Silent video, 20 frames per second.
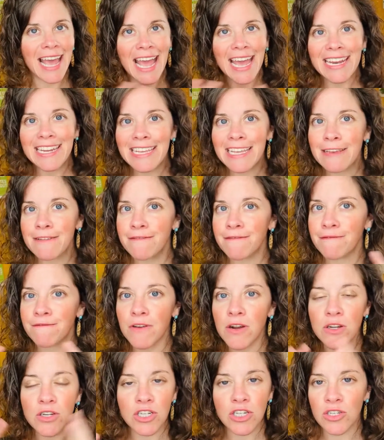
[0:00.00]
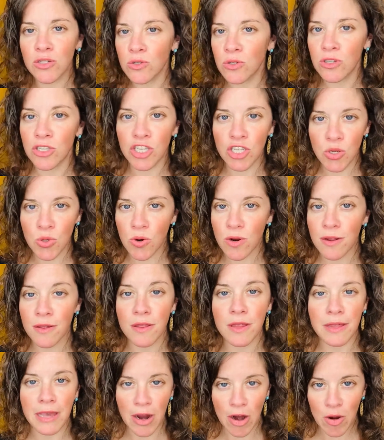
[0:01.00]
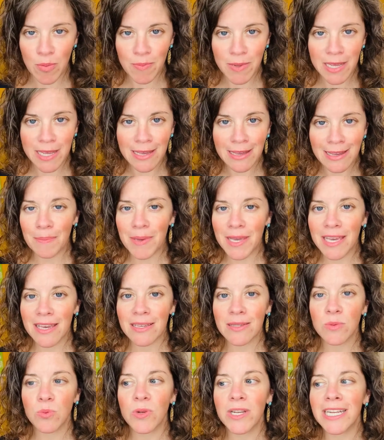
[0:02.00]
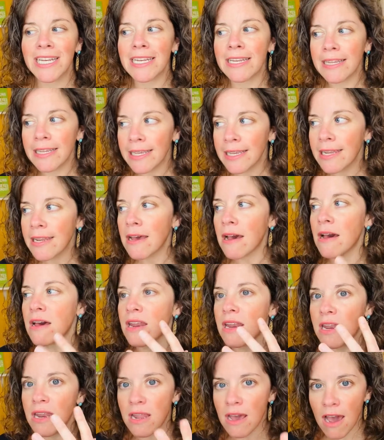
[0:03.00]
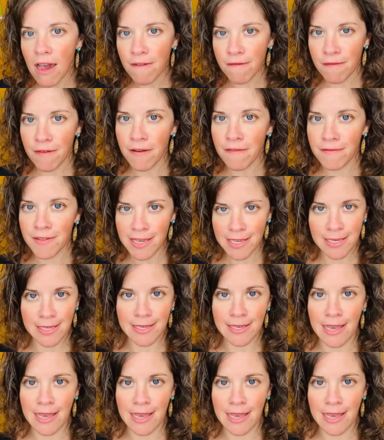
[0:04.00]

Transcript: any functional cure therapy because we need enough of these